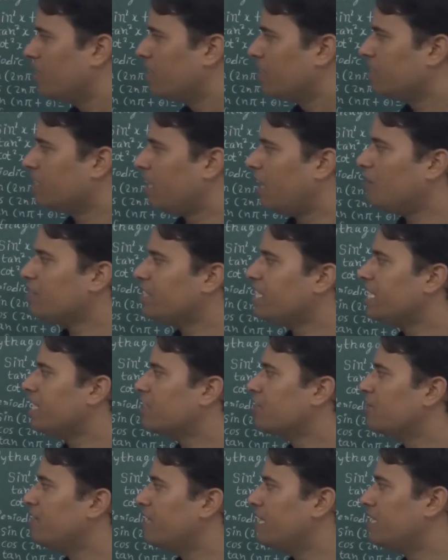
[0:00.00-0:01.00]
Now dear
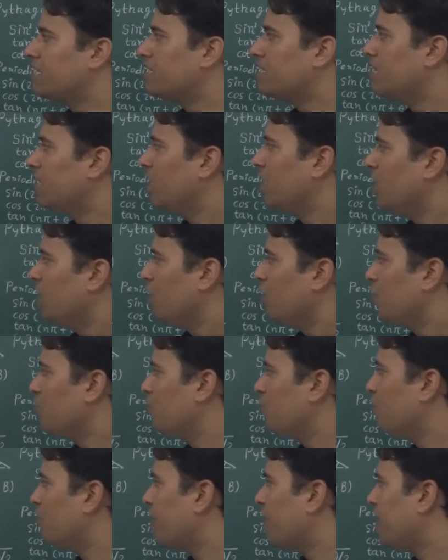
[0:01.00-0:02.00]
students,
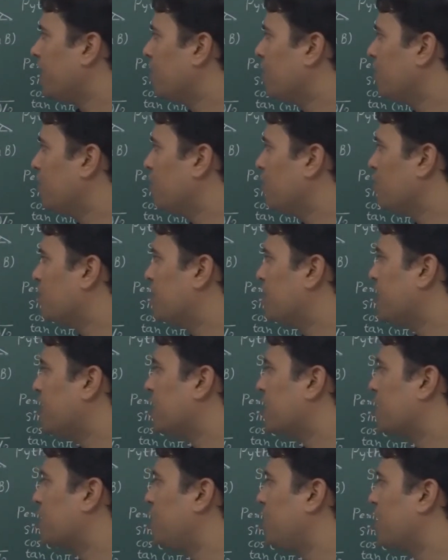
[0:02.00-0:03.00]
you can use
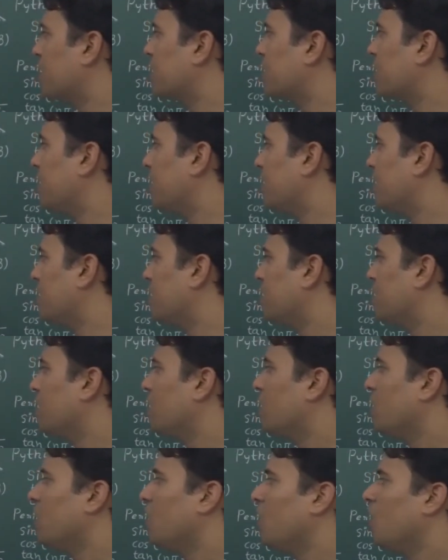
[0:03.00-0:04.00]
this function
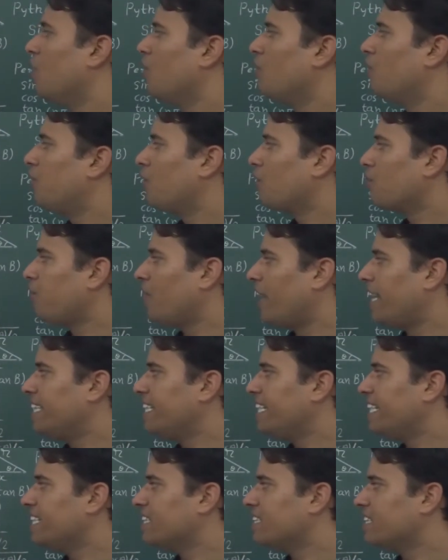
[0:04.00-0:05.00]
for
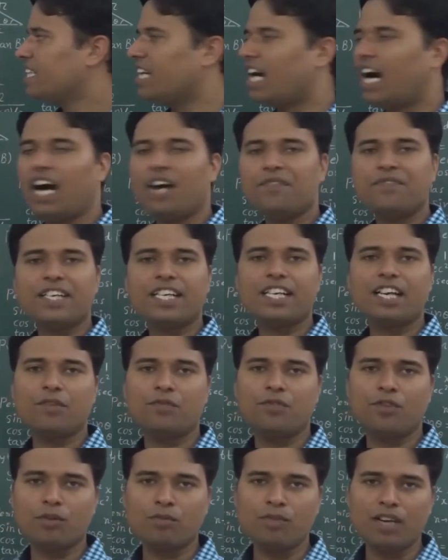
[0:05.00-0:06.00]
finding the half angle
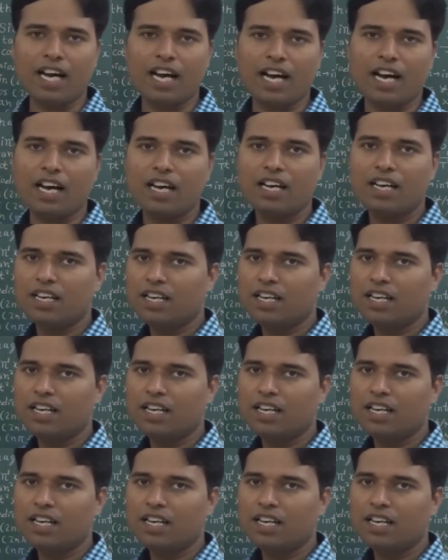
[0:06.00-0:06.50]
formula.